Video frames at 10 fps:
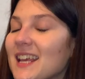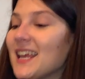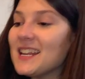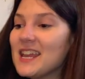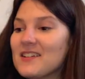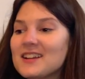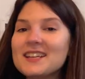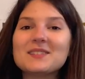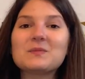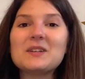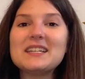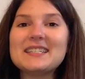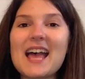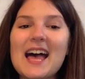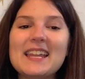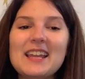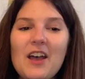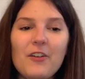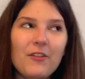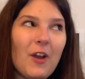And here it is redone
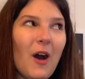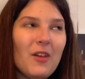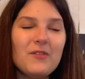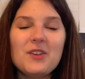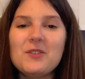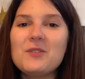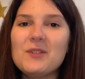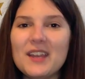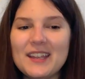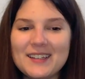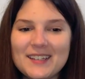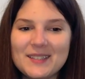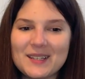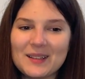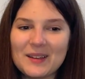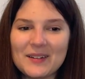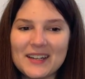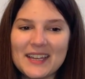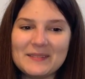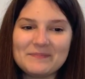for all of you in its
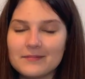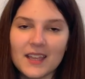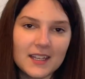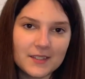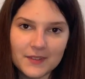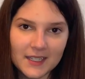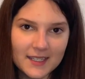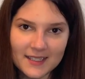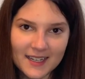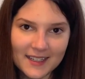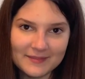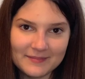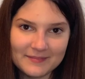glory. Thanks for listening.